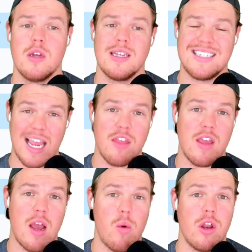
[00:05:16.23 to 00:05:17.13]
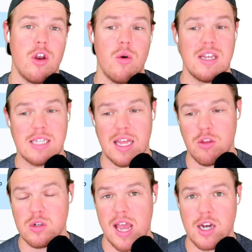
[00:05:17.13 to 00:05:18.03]
Second thing I wanna note is that
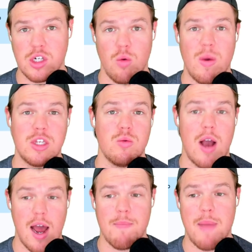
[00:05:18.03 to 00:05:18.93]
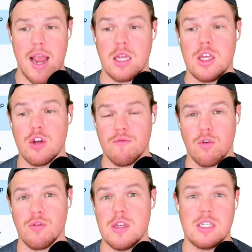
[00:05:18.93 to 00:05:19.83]
there's actually a way to automatically
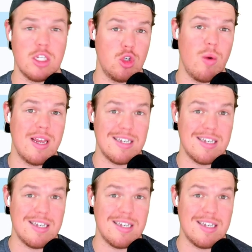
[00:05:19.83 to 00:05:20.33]
convert this into a